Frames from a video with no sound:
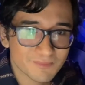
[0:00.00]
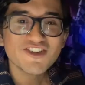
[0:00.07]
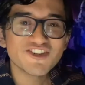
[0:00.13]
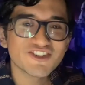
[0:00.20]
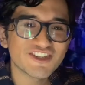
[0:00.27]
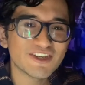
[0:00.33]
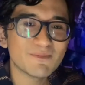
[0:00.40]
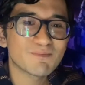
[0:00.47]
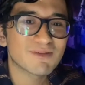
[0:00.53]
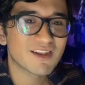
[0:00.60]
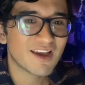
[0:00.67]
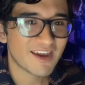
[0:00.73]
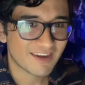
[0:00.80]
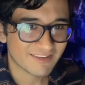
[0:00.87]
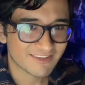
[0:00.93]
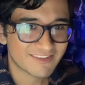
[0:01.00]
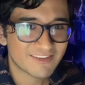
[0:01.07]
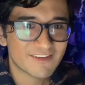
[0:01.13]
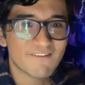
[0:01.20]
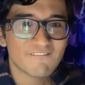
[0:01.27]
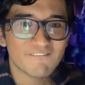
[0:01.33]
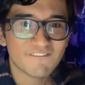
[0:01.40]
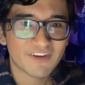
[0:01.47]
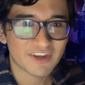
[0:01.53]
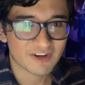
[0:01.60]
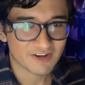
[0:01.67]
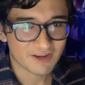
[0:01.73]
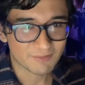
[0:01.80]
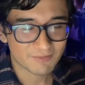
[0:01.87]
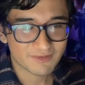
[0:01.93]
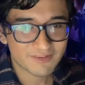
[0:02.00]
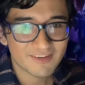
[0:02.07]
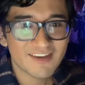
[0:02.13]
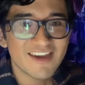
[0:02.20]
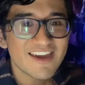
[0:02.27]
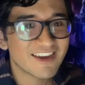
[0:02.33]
She plays video games.